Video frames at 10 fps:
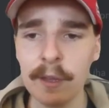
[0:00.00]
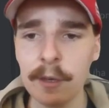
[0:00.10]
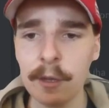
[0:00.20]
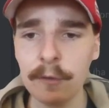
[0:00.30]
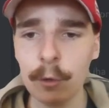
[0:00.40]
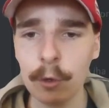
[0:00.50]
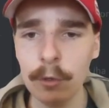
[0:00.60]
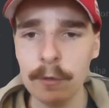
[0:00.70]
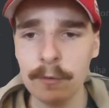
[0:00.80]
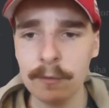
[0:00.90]
know, it's all
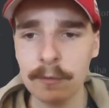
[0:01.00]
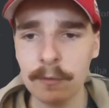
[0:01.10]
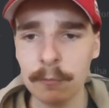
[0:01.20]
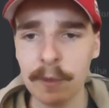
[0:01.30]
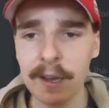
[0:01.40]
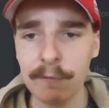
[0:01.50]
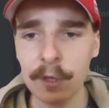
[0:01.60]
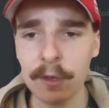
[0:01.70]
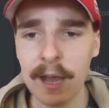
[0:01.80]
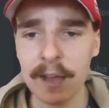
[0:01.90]
good. We love
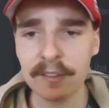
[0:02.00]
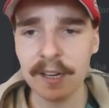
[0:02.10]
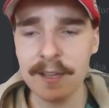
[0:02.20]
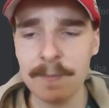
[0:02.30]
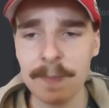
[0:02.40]
you, Sonny.